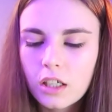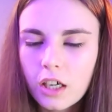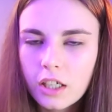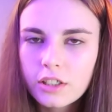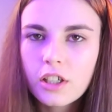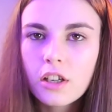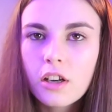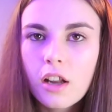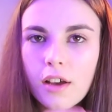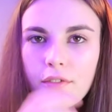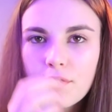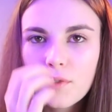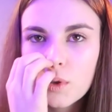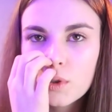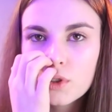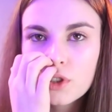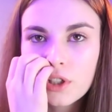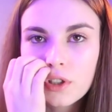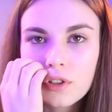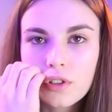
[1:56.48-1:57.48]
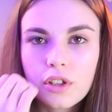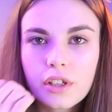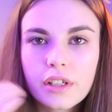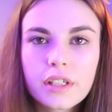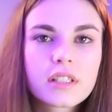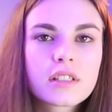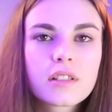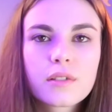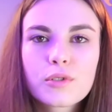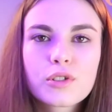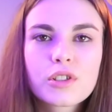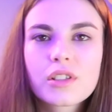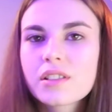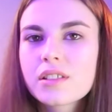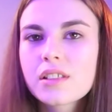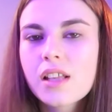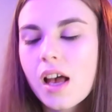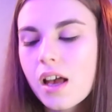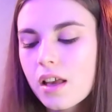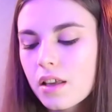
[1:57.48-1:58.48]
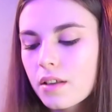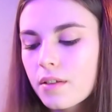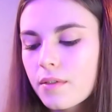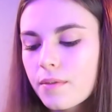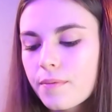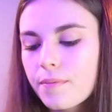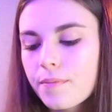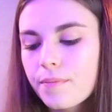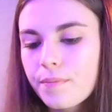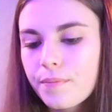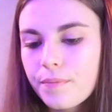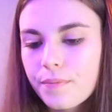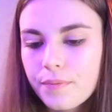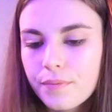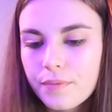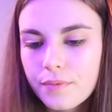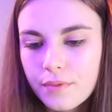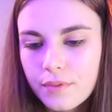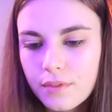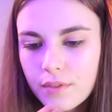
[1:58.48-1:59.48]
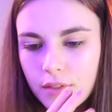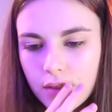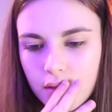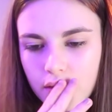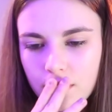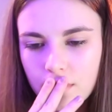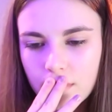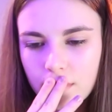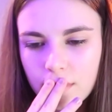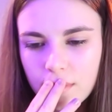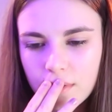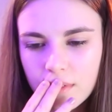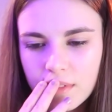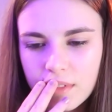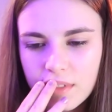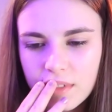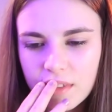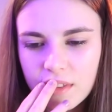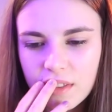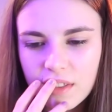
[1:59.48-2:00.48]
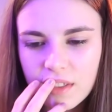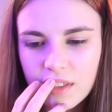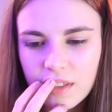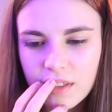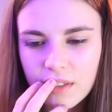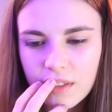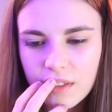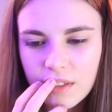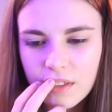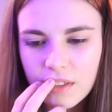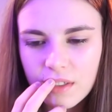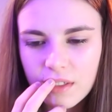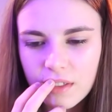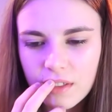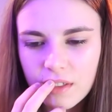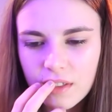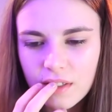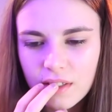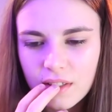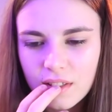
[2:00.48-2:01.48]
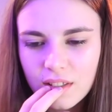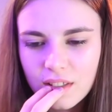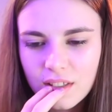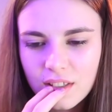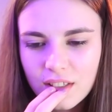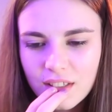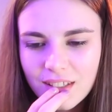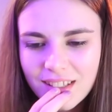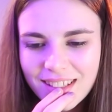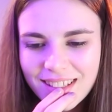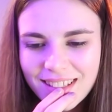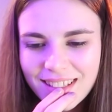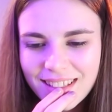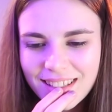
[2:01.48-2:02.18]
I don't like fortune cookies, I'm just gonna say. House chicken and the chicken lo mein. What is your preference between the two?